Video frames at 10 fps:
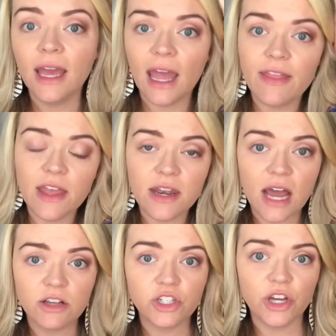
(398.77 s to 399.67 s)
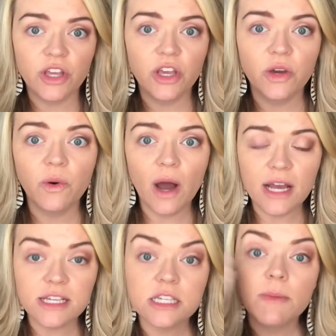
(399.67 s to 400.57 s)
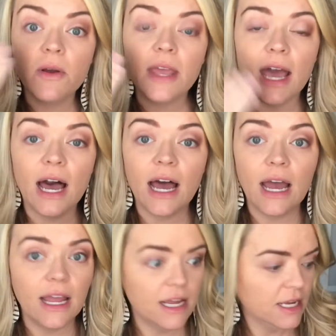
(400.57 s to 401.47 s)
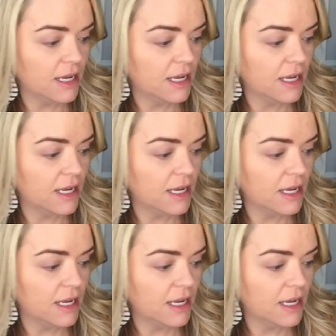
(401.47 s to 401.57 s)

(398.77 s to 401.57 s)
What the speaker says: And then I'll show you a smoky eye,